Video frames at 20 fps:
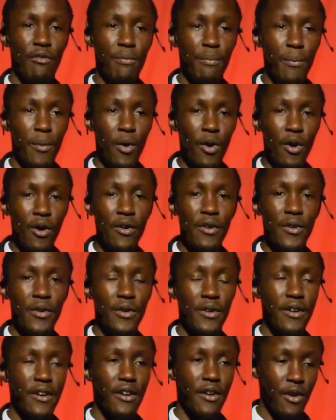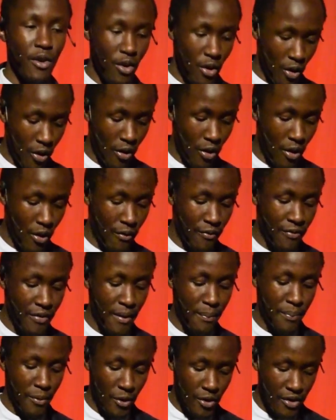more of the
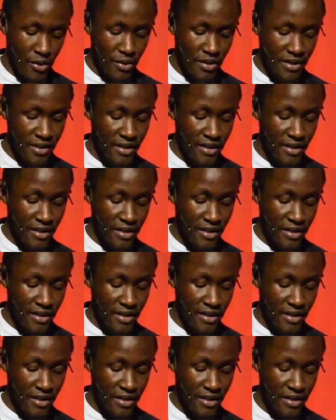produce,